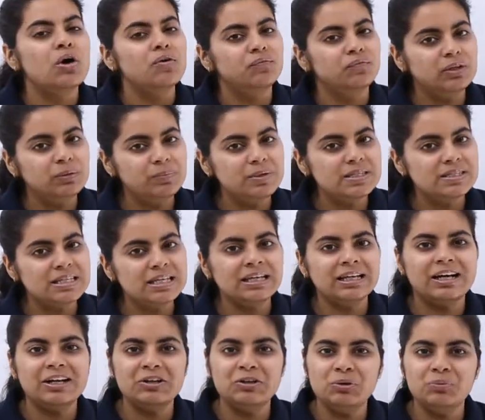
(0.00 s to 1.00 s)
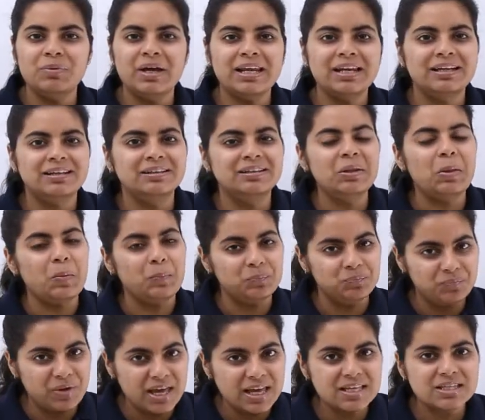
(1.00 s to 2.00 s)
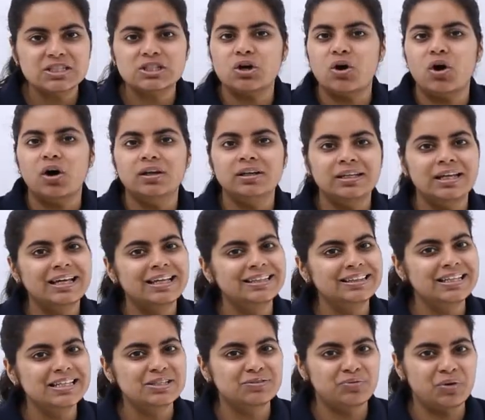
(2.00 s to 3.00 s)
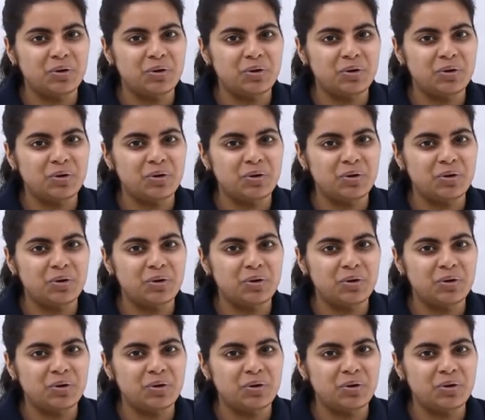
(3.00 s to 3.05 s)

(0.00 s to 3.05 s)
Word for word: we will be seeing a numerical based on this